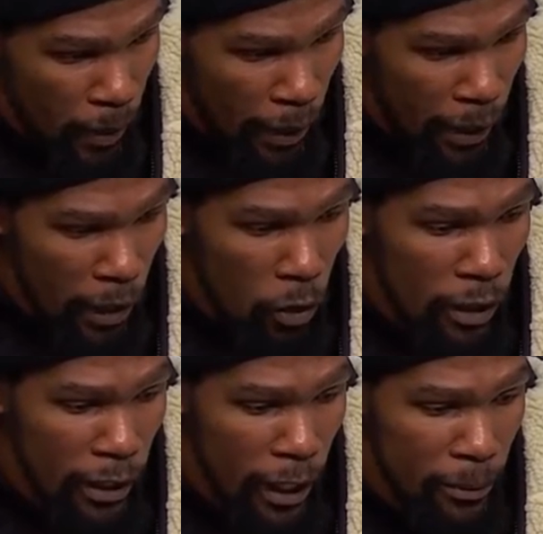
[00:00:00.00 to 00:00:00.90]
I can't go
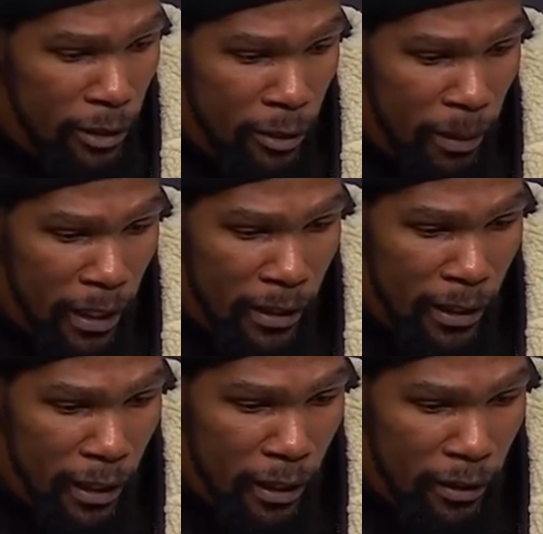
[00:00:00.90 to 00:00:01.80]
into games expecting
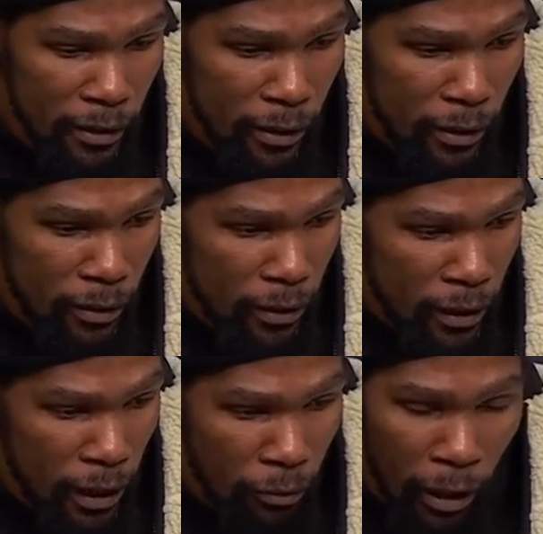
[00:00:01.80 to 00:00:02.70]
that,
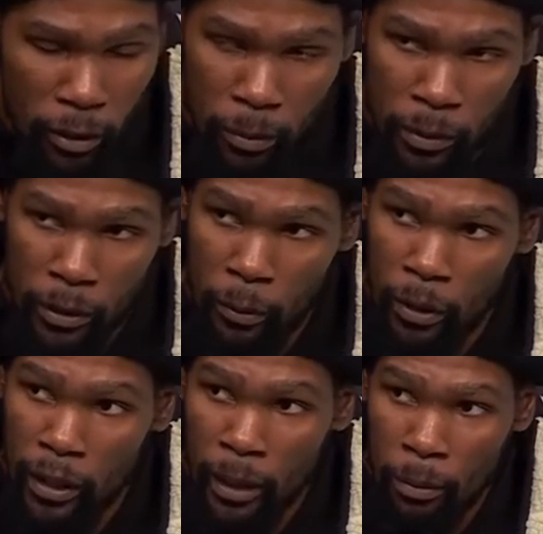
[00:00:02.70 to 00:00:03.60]
if I don't put the
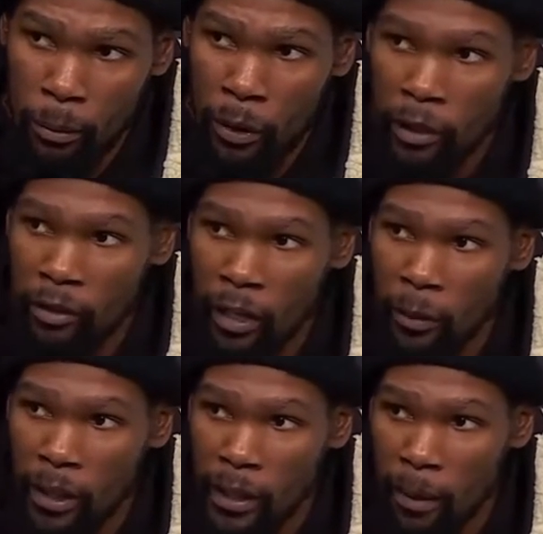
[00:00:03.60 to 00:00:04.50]
work in, prepare the right
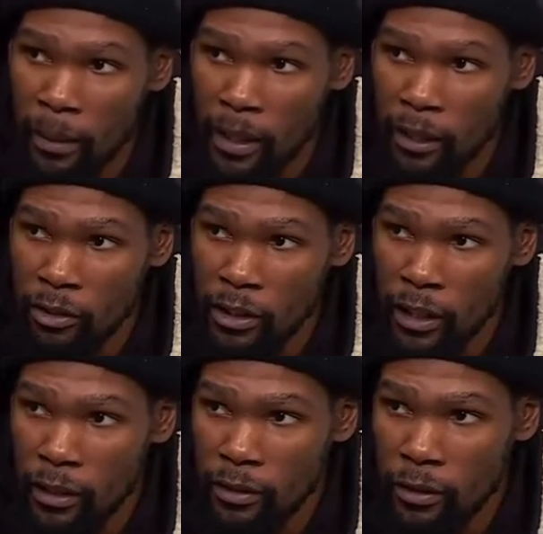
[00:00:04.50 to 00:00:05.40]
way, that I'll make every
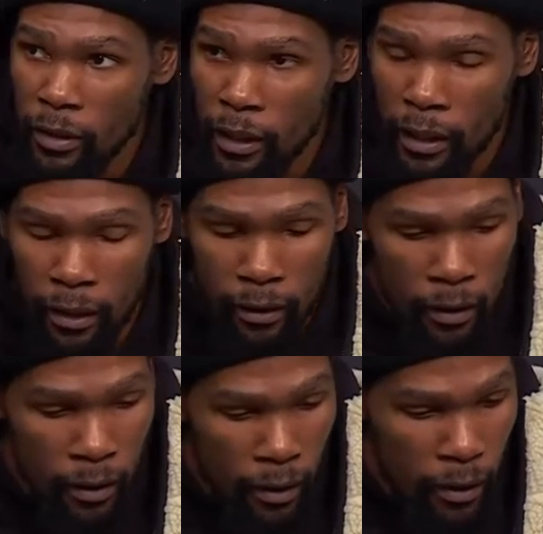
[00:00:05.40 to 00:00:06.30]
shot. So I can't
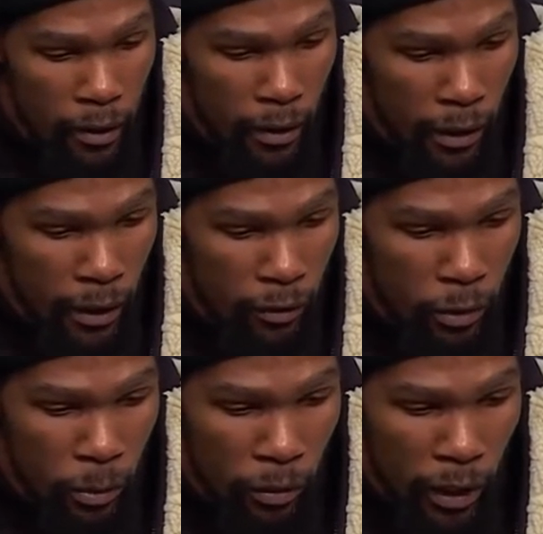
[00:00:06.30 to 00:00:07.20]
get
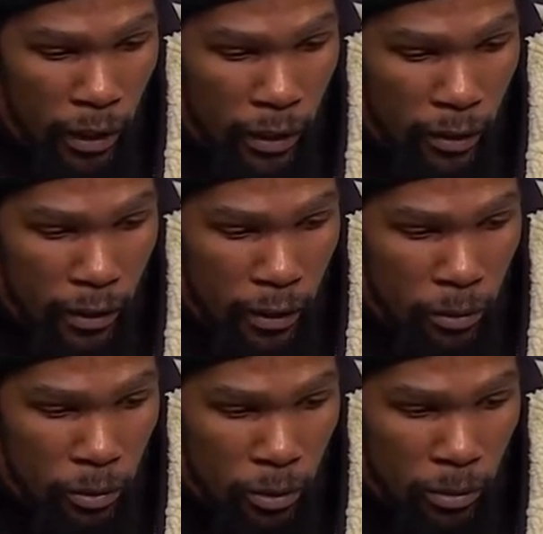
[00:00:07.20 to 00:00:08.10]
comfortable right now that I'm
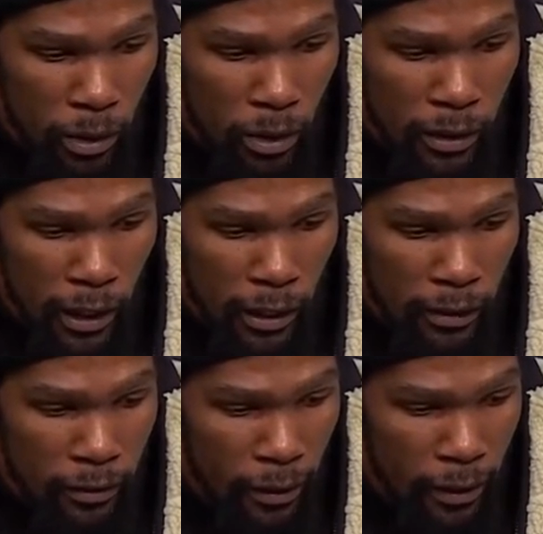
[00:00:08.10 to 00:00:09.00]
shooting the ball
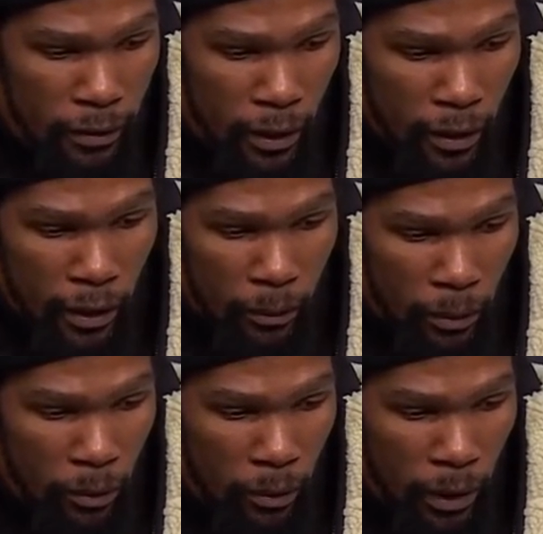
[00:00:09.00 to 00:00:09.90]
solid. I just got to keep
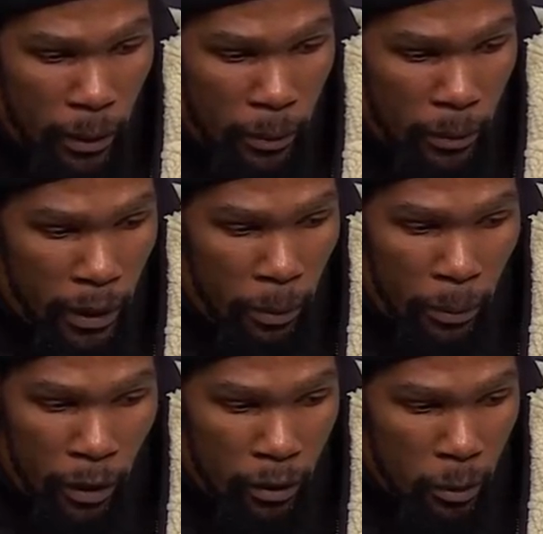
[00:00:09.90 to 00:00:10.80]
it going, keep
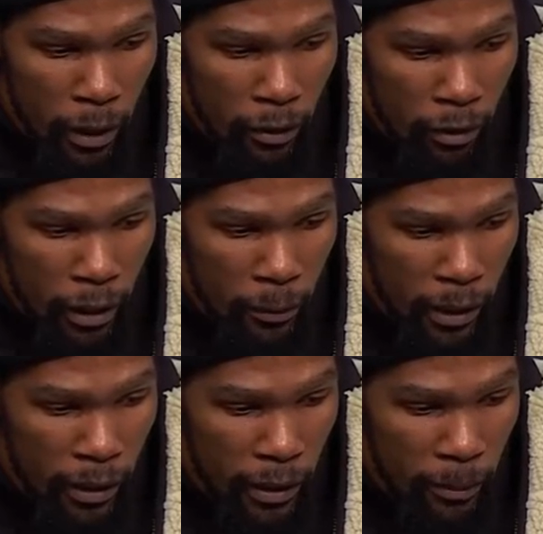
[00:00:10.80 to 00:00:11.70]
preparing the right
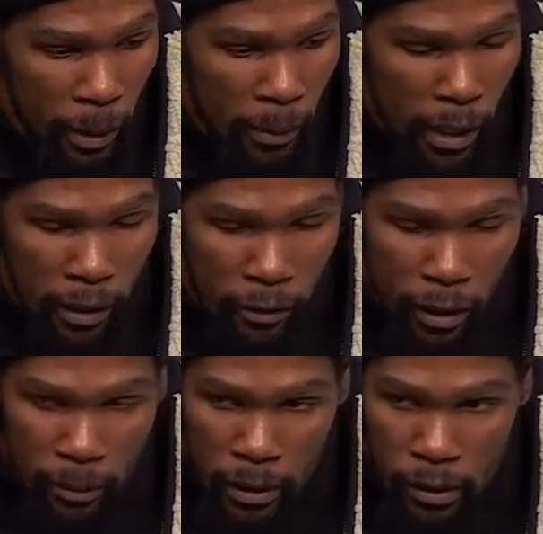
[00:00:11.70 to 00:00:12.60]
way and keep my mind in the
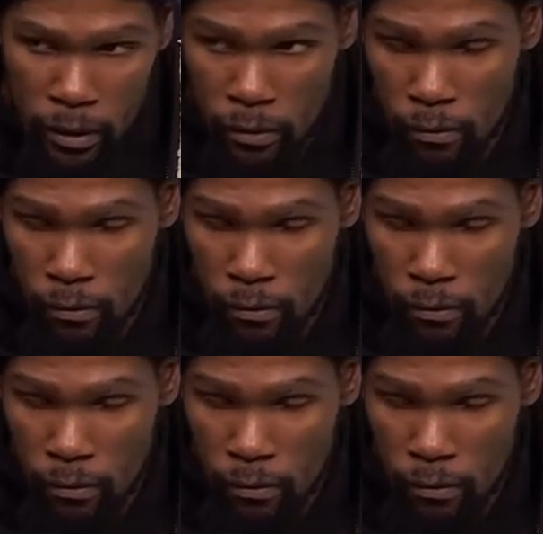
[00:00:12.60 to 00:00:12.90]
right place.